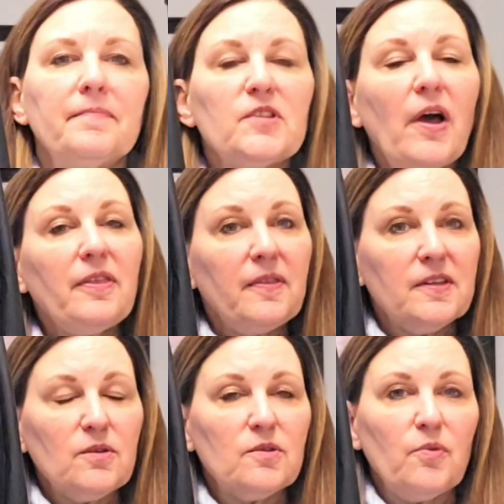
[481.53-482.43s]
So I thought
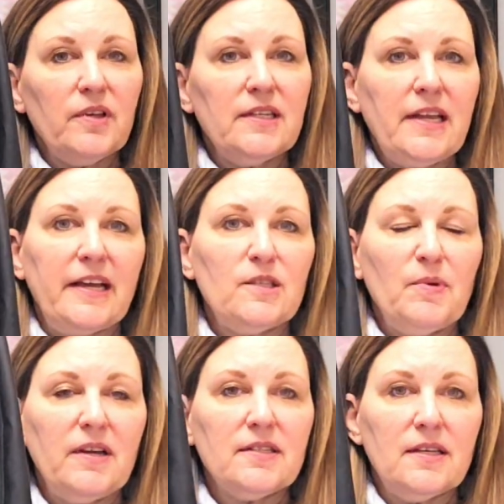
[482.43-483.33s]
this was really nice
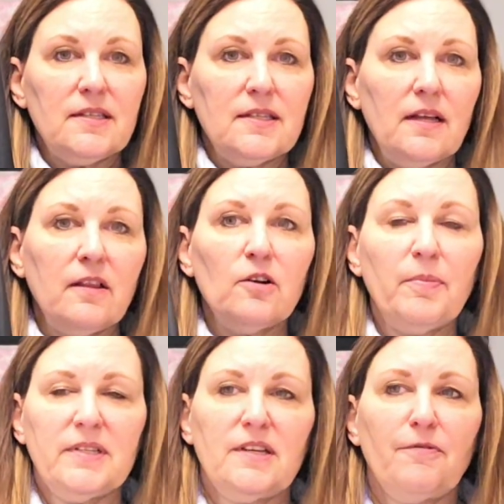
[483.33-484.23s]
because it's a little
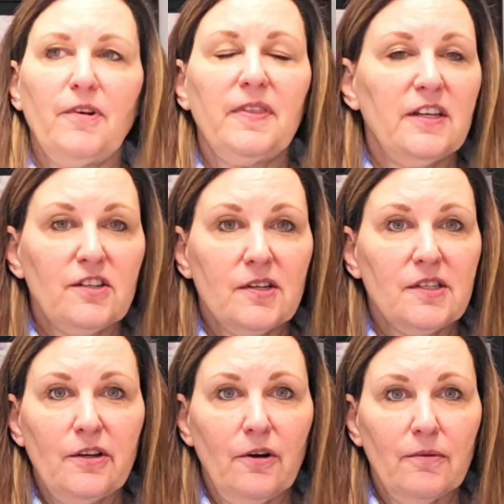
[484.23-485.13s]
bit different than
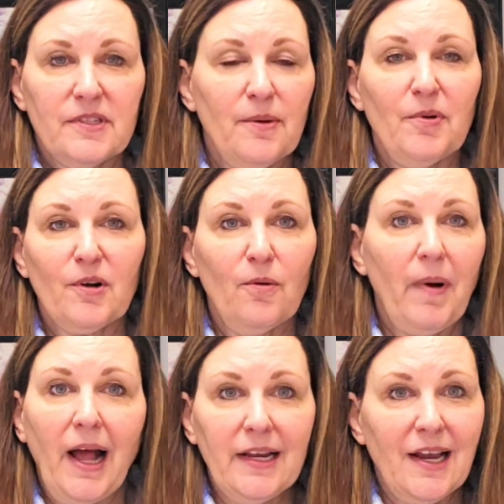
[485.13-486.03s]
just your typical
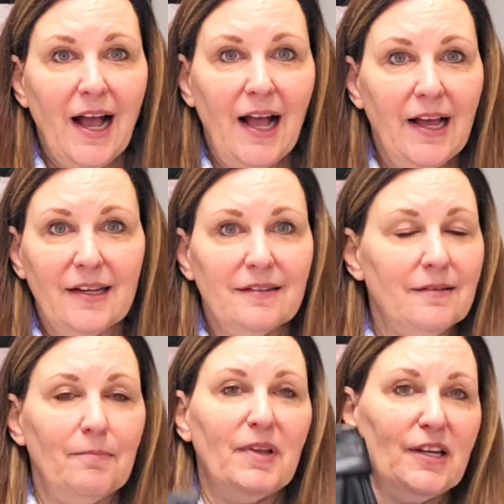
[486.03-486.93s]

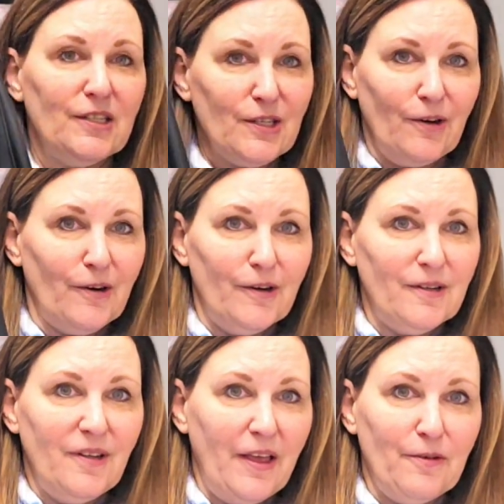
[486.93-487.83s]
bodycon mini
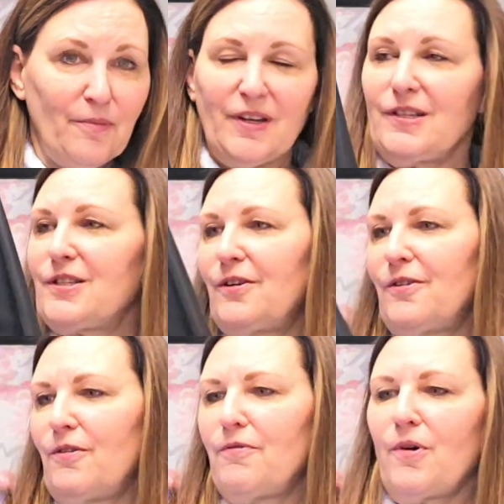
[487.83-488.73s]
skirt, leather mini
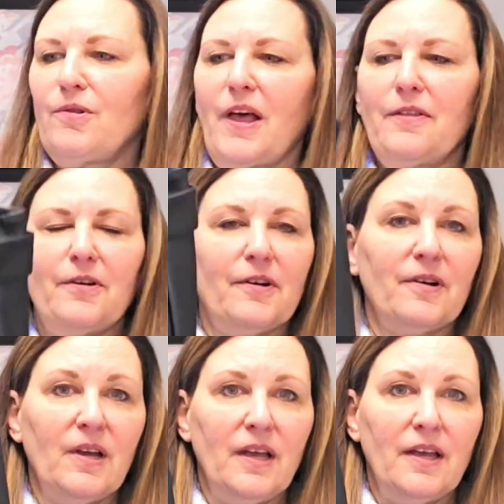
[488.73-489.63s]
skirt, or faux leather.
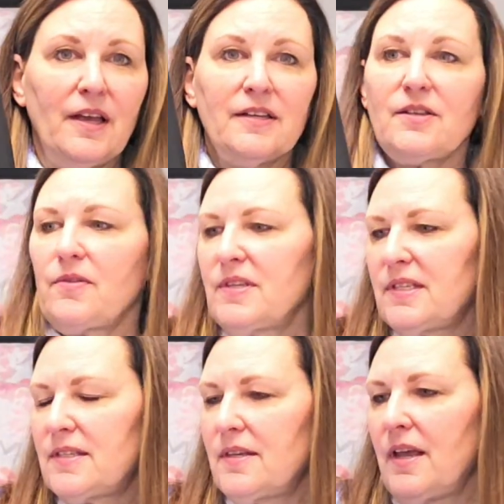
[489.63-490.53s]
So
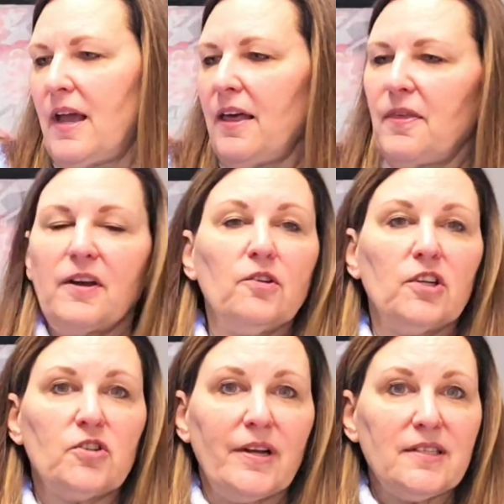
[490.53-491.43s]
this, I thought you
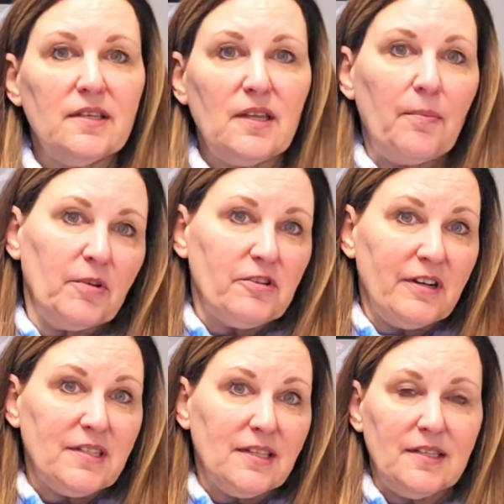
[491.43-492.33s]
could dress this up or
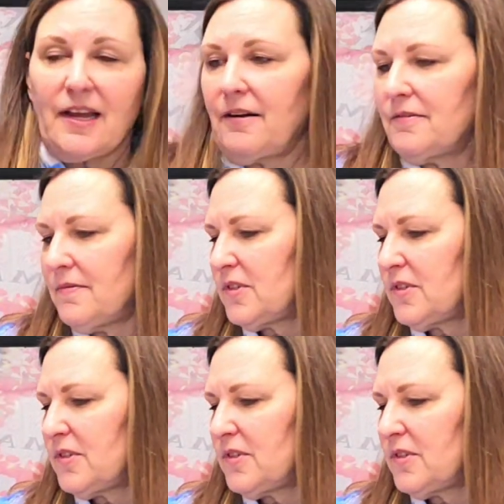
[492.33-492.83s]
dress this down.